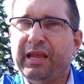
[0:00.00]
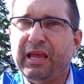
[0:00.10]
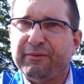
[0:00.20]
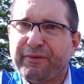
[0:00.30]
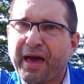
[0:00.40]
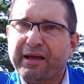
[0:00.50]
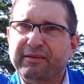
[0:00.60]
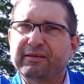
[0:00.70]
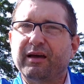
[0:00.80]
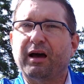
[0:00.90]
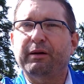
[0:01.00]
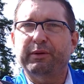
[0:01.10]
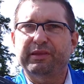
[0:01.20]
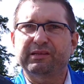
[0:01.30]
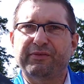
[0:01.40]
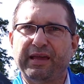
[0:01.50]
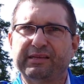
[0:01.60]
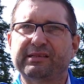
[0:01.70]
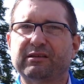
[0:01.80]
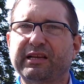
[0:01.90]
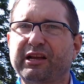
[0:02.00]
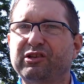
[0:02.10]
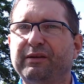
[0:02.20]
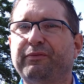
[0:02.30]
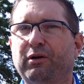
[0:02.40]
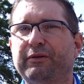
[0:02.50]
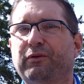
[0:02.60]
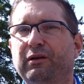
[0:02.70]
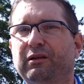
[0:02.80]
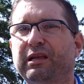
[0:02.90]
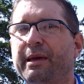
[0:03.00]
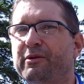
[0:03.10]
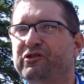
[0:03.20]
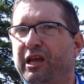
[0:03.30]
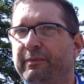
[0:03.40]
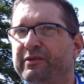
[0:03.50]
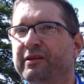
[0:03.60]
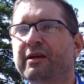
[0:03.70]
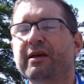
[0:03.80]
In fact, with this face, there's actually 44 little diamond shapes,